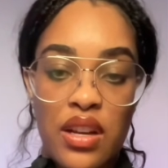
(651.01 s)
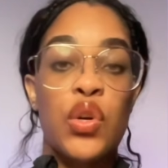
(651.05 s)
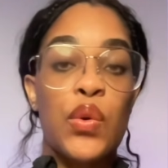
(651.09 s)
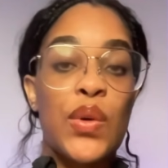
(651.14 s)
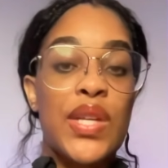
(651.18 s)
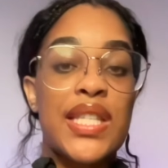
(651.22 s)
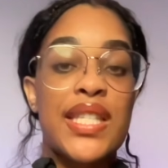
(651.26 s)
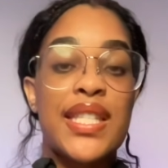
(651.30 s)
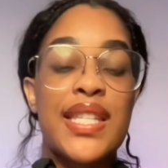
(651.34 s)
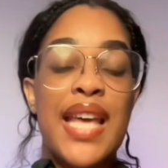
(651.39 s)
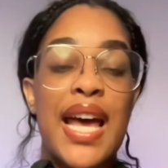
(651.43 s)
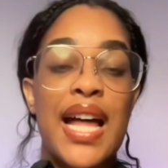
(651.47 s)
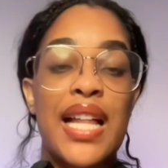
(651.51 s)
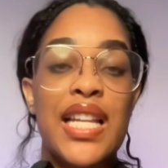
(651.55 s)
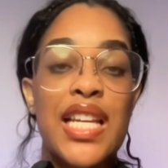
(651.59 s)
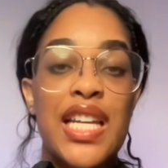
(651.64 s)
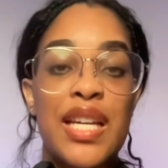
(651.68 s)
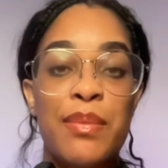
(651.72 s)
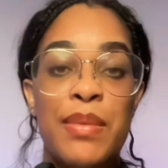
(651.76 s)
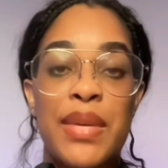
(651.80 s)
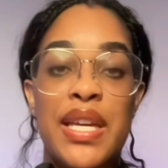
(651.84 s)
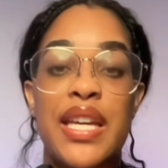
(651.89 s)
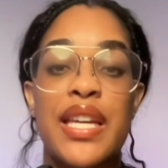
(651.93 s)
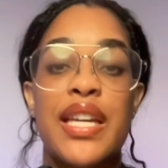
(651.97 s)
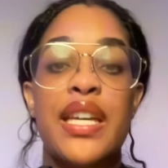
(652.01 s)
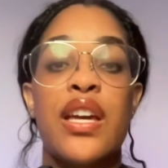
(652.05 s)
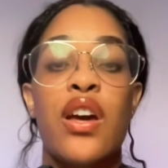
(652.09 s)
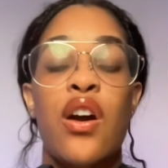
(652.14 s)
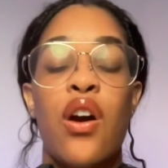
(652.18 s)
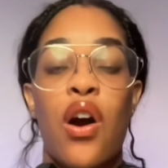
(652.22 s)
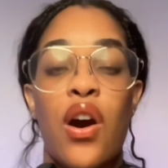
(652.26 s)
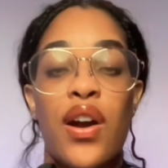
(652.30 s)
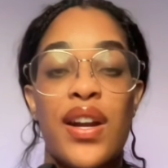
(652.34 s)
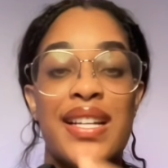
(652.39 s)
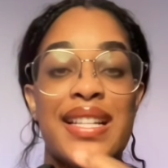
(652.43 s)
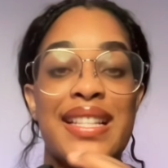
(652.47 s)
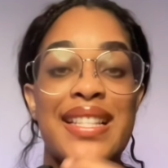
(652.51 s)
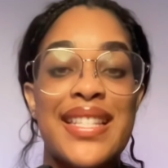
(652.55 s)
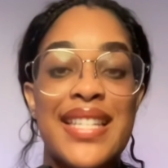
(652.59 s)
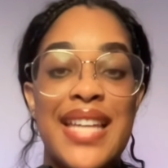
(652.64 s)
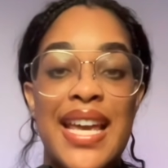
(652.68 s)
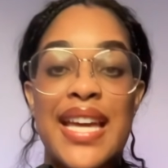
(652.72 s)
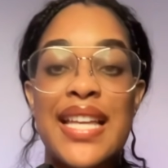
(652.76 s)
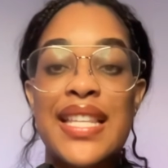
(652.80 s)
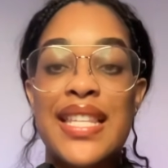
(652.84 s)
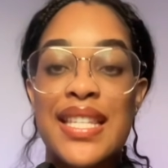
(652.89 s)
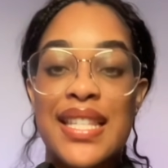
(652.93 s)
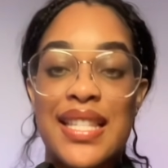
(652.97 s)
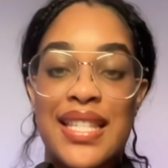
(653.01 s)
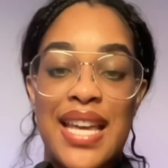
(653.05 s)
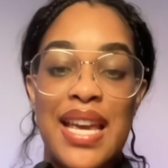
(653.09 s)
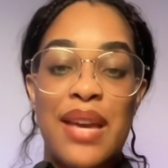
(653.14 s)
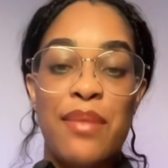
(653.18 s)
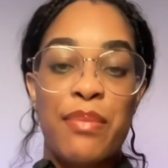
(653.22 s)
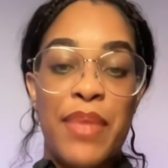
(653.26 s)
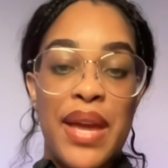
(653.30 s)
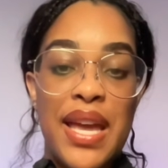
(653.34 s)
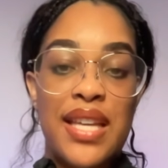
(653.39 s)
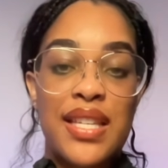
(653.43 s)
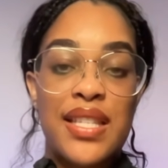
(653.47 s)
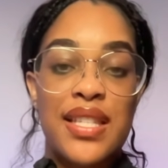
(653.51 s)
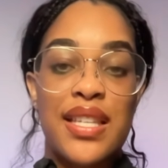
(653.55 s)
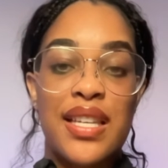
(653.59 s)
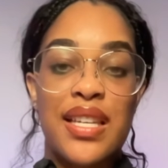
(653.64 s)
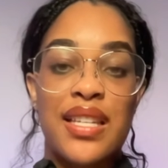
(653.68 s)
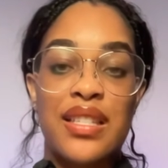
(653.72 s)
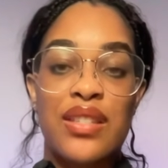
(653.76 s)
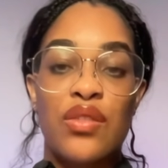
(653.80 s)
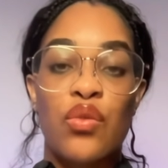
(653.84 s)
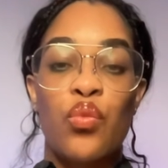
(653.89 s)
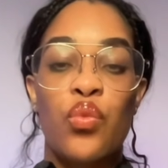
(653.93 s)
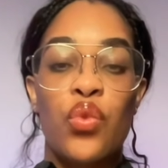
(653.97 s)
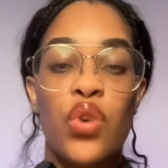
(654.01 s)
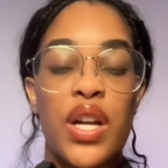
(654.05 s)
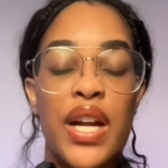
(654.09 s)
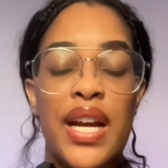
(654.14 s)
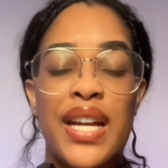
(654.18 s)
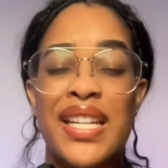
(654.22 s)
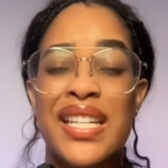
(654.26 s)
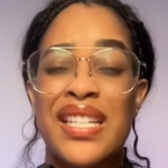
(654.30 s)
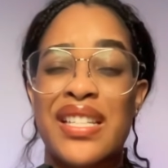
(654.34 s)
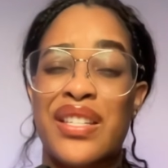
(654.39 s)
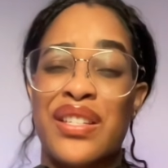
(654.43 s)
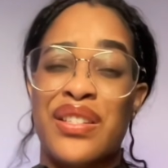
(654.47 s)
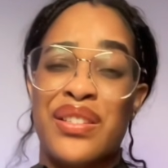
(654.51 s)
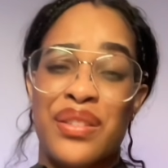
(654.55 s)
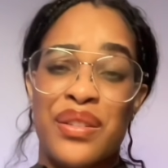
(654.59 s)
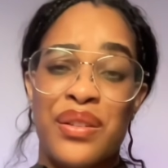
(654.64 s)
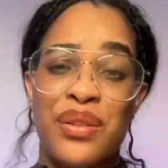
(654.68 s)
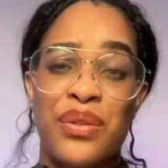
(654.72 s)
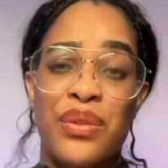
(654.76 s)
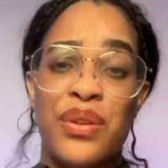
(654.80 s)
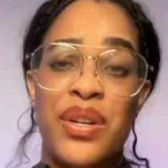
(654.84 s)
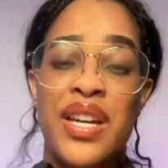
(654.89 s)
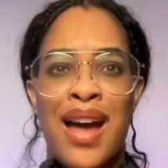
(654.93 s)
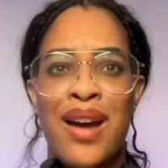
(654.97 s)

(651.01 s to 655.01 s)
So it's telling me on a day-to-day basis what I need to do.